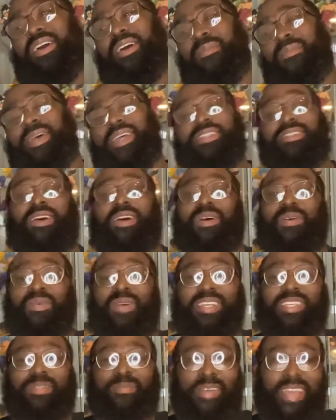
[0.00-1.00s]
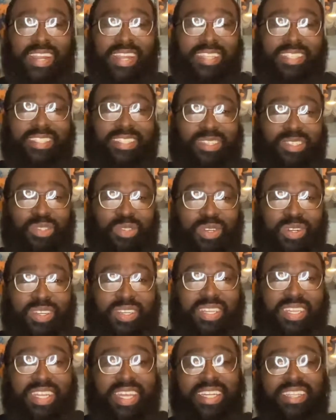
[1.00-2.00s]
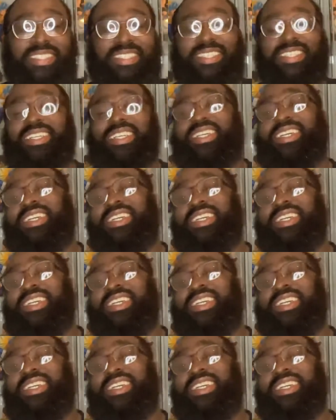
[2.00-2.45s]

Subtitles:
as always, man, this is the Trill Collector